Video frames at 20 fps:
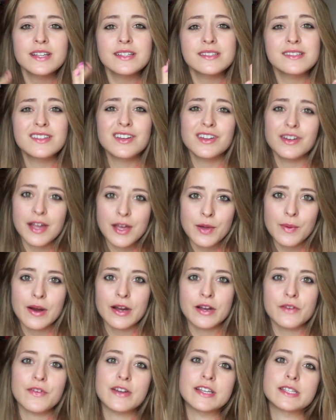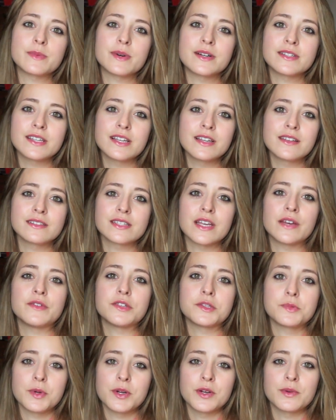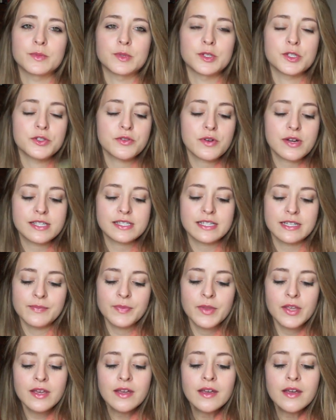like you're wearing a face mask. It looks like you've just put on moisturiser.